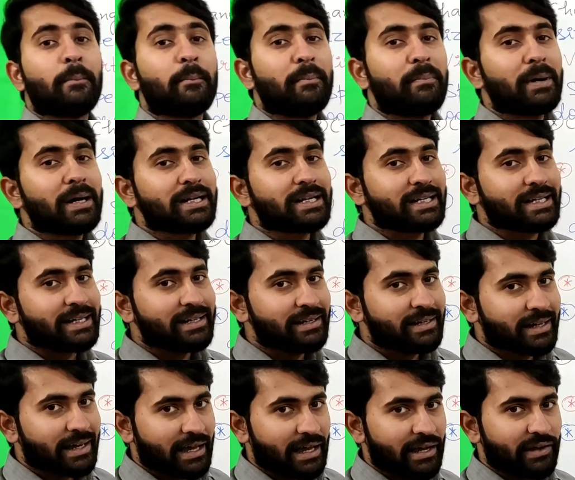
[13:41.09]
but
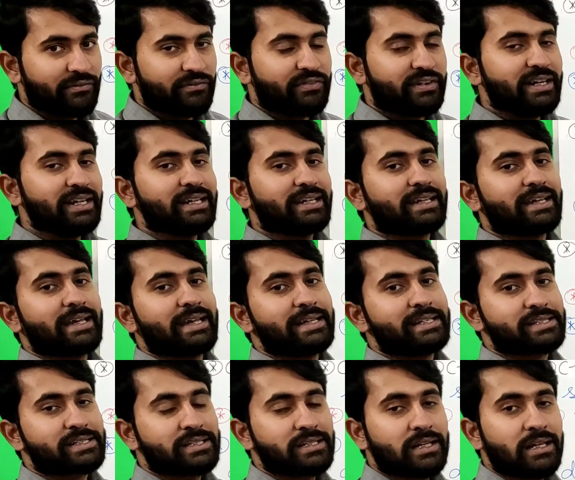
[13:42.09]
in every
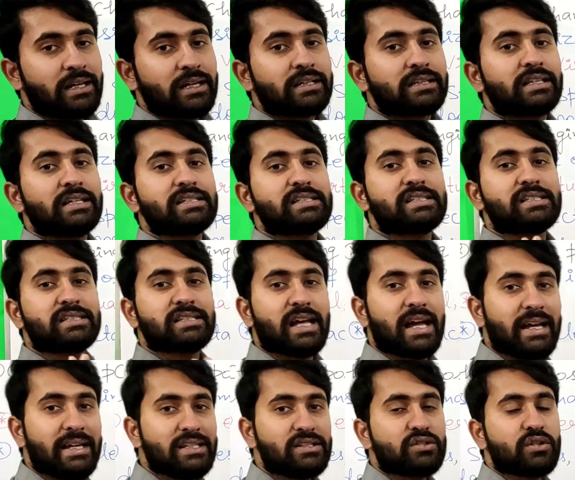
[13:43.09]
case the
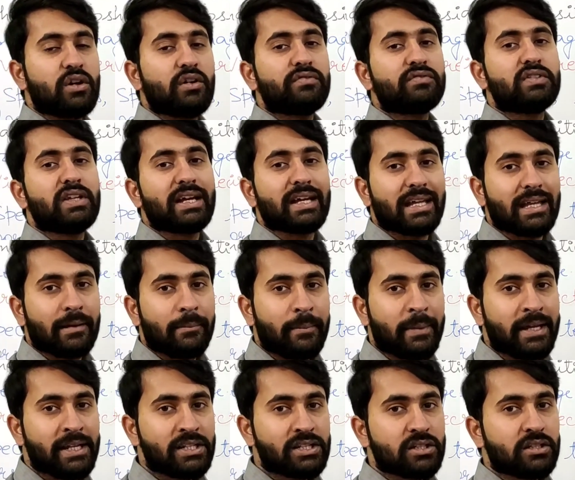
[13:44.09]
size of the
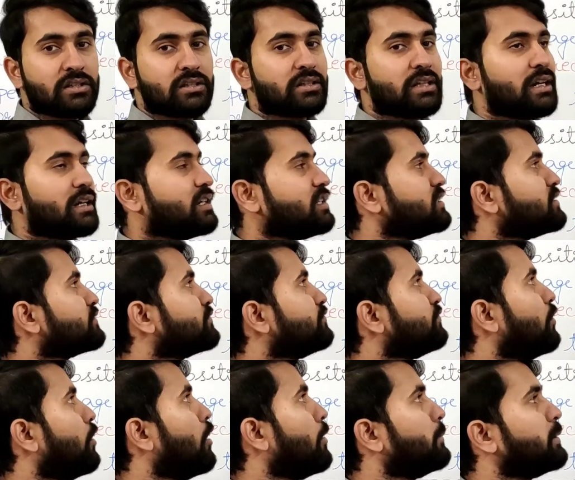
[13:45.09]
image that is
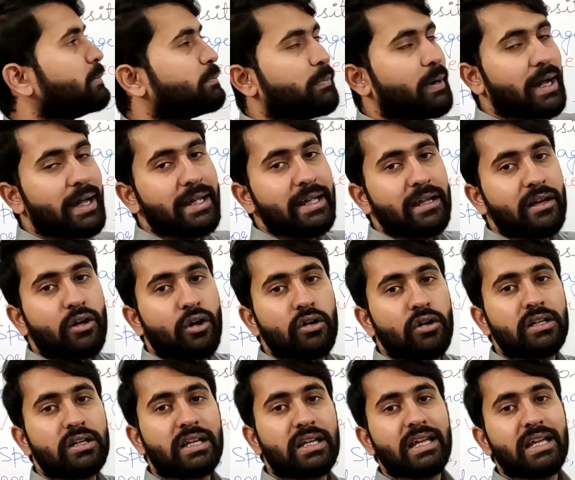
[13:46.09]
formed by
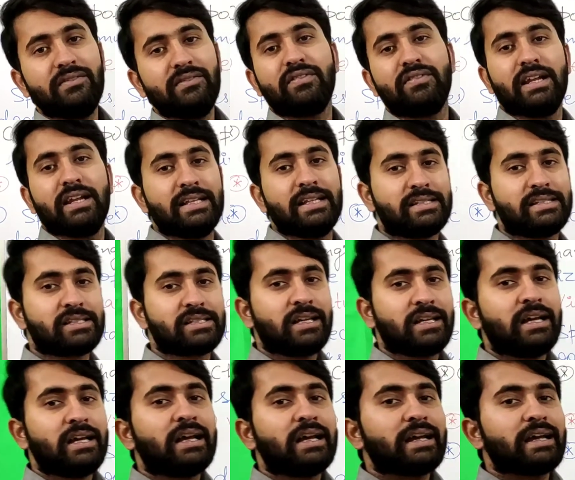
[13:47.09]
concave lens,
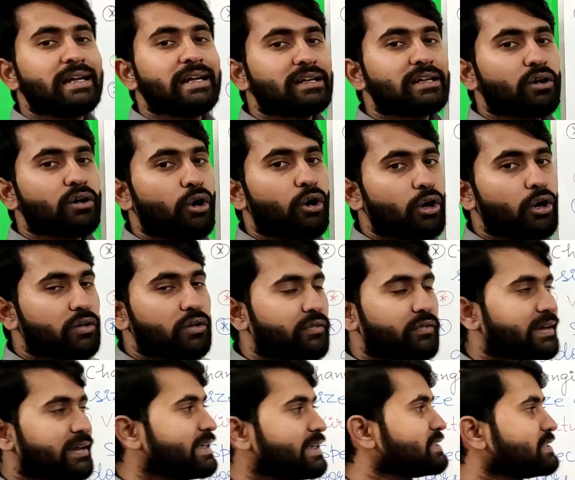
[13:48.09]
it
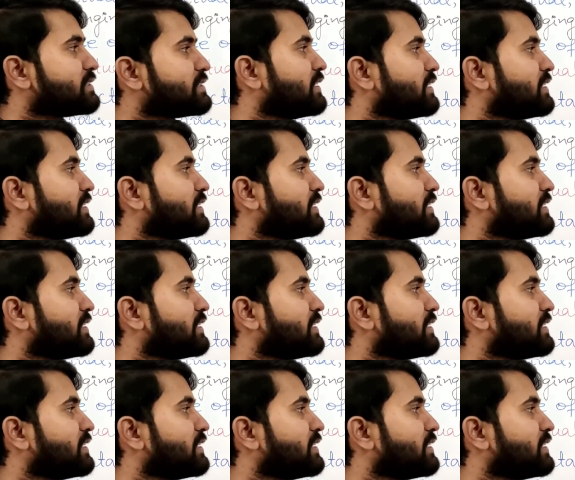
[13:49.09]
always